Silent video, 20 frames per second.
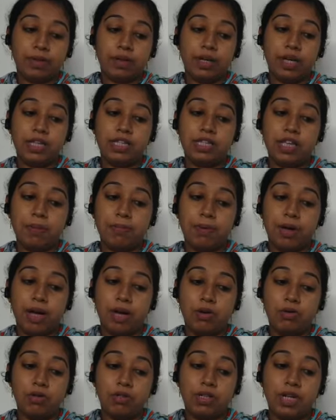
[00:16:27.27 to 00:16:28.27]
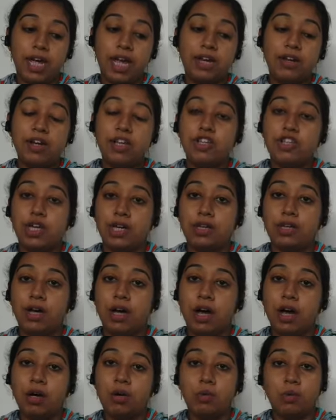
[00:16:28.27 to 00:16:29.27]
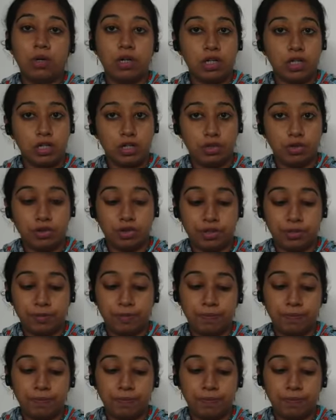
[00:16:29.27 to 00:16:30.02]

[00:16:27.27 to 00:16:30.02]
it's about enriching our word store.